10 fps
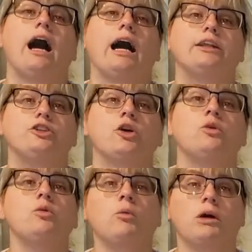I don't
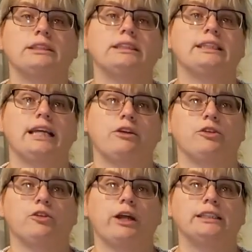want to take for
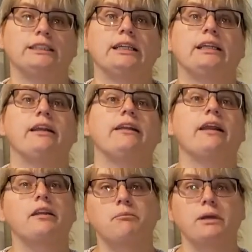granted that
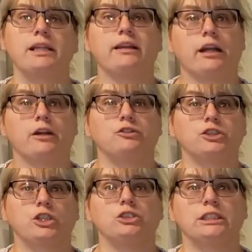the meat that I've
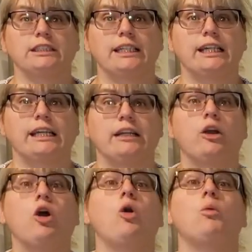chosen to eat
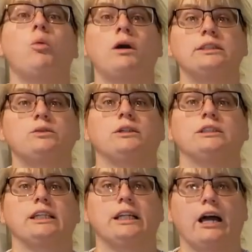was once
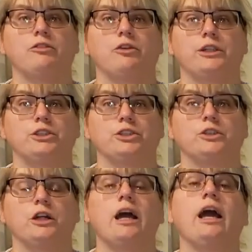a live creature.
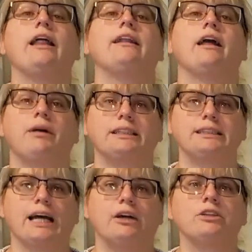That might
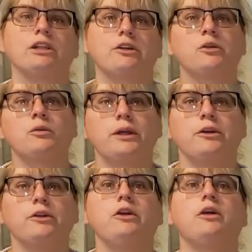sound a little
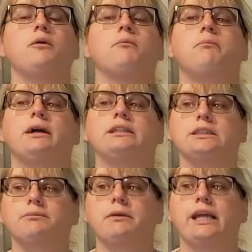weird, but to
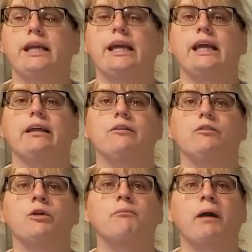me, it
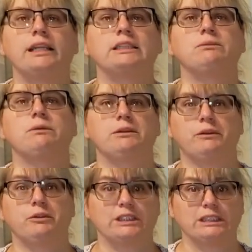reminds me to be
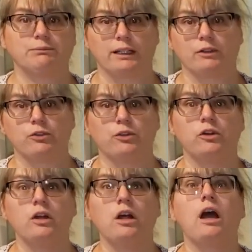
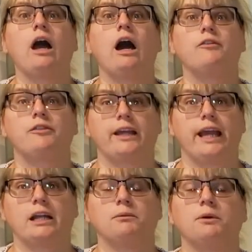respectful of the
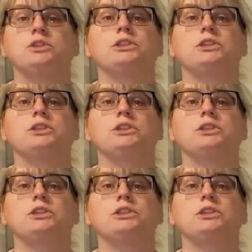animal, to